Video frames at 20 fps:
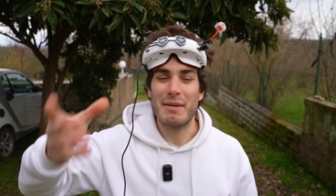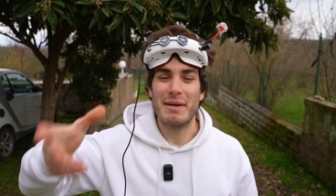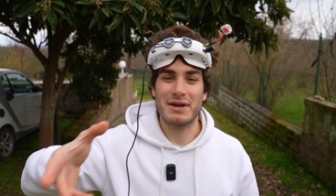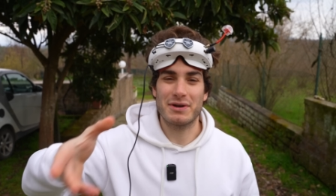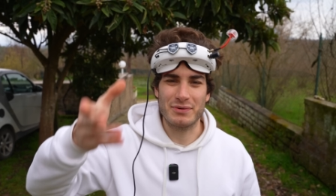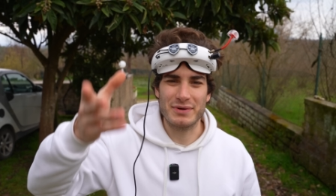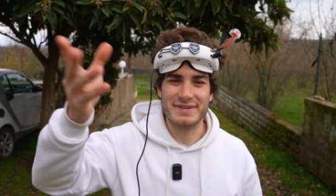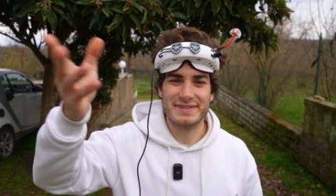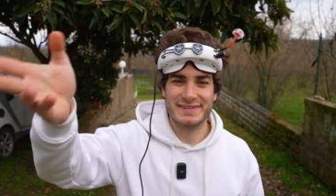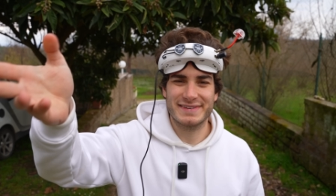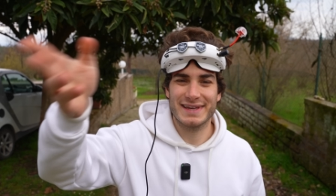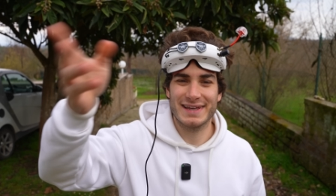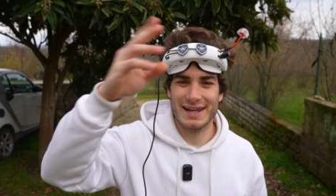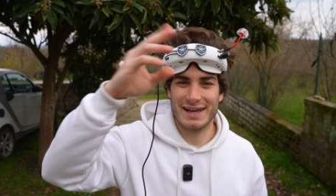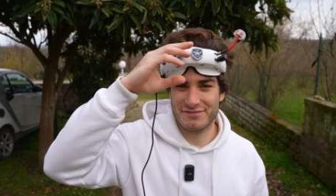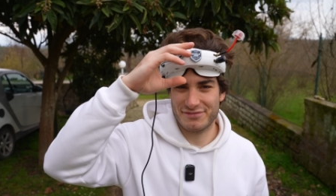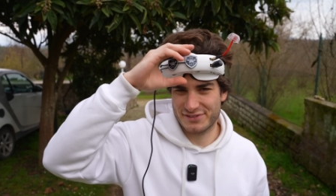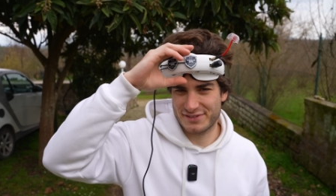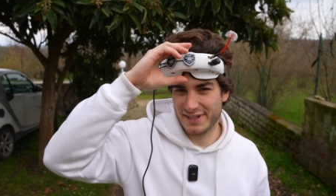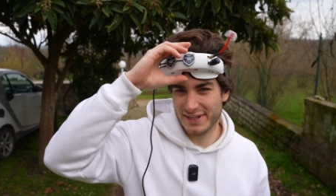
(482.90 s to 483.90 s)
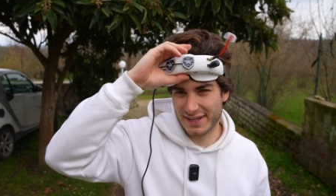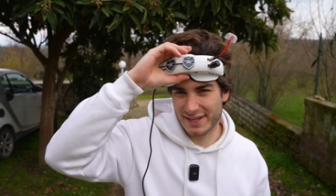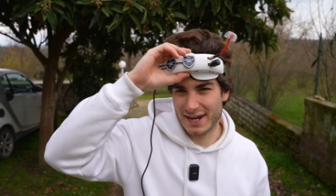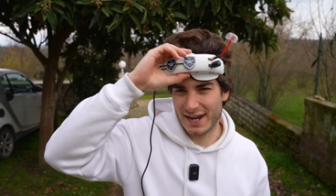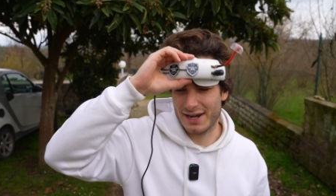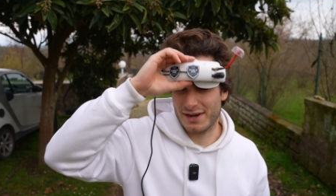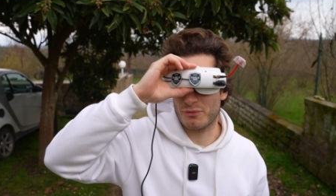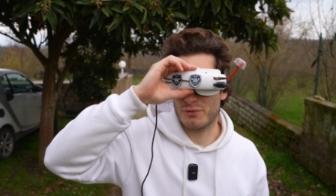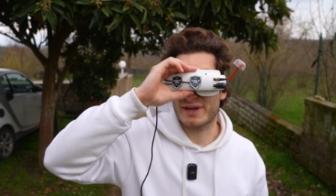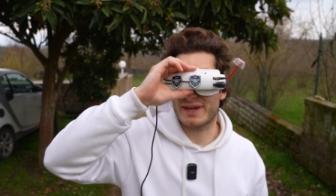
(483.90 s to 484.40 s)
mean, we still have
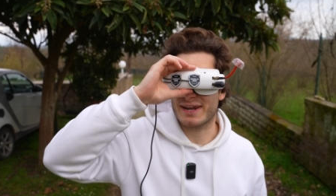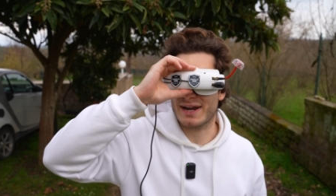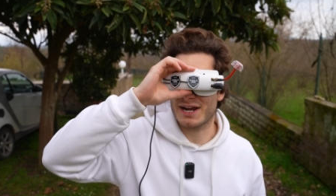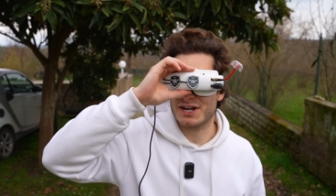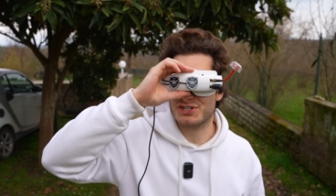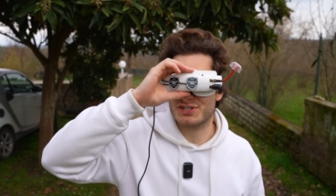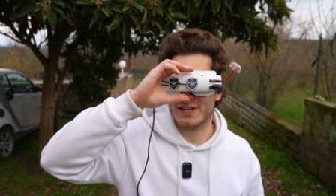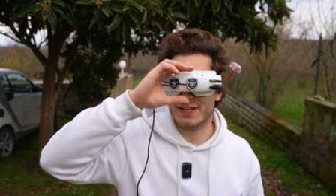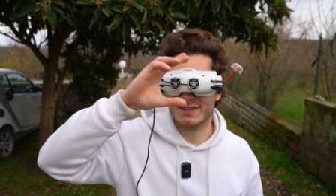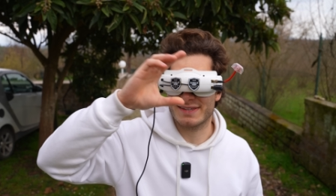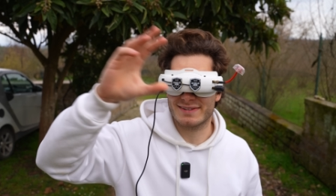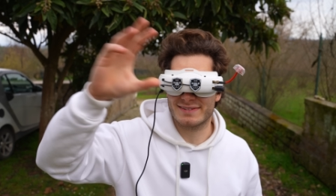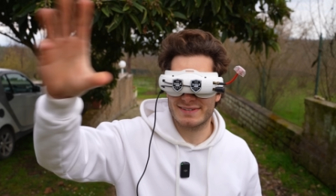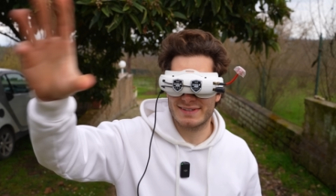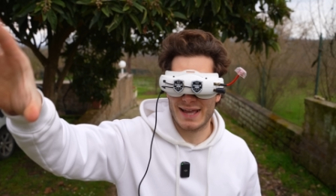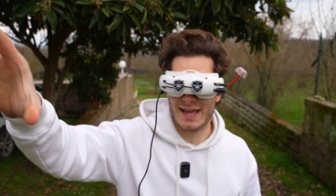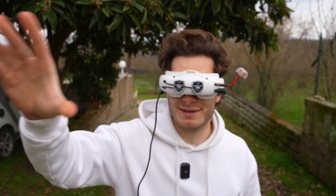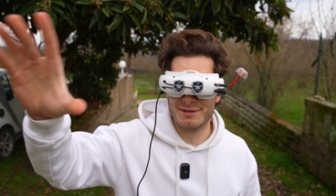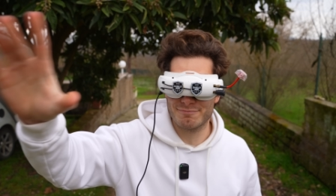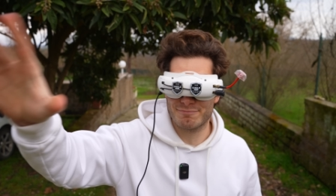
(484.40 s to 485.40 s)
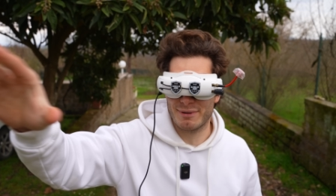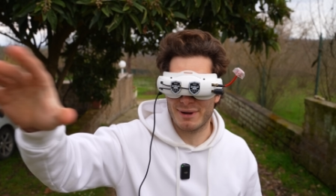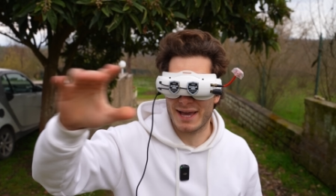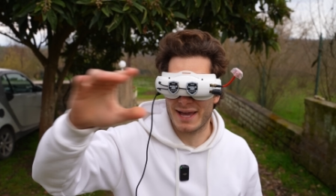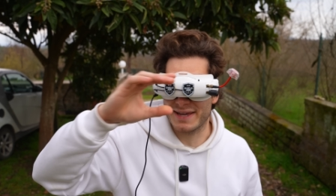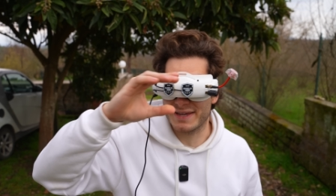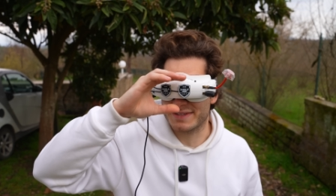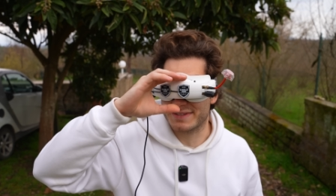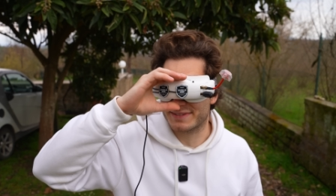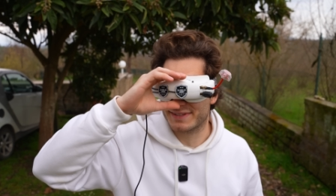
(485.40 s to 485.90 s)
signal. We crashed at the same
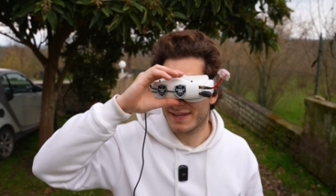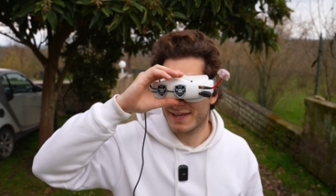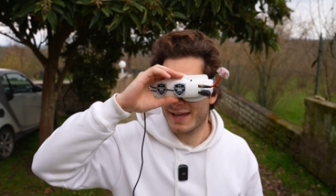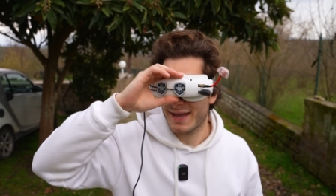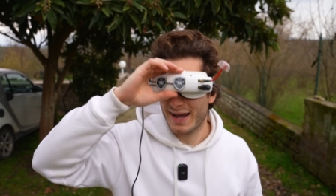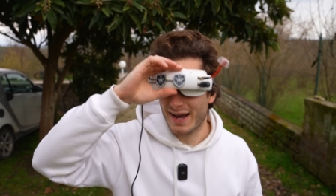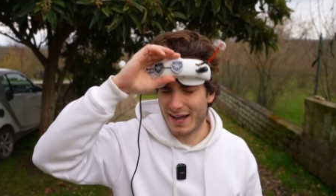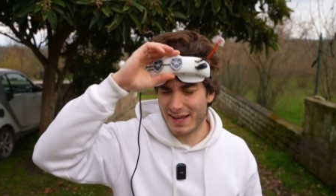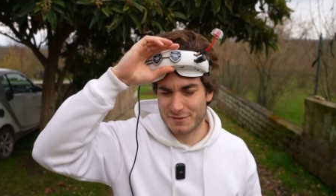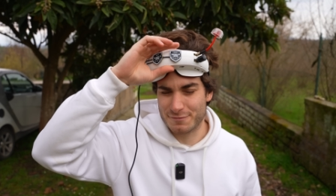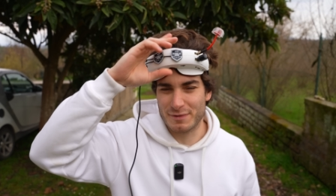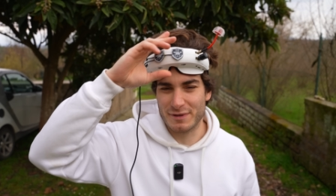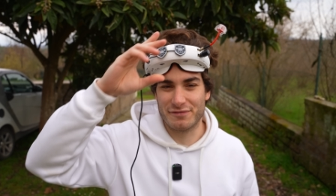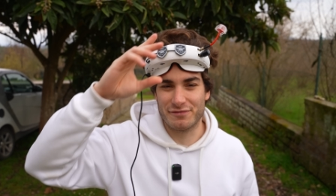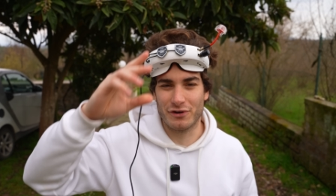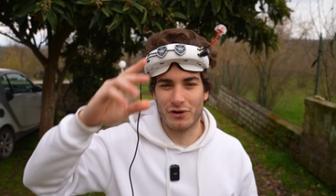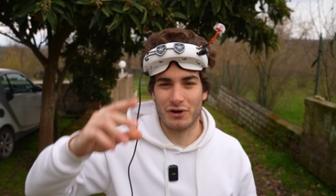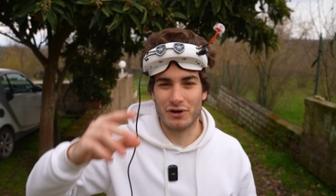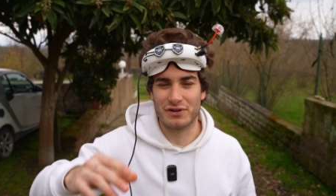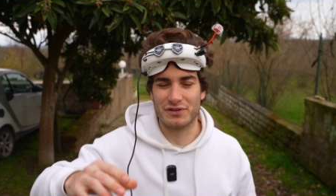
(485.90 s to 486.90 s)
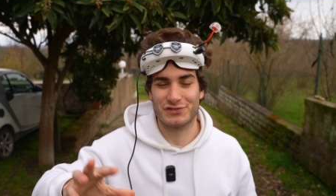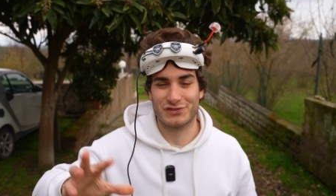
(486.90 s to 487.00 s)
place as before.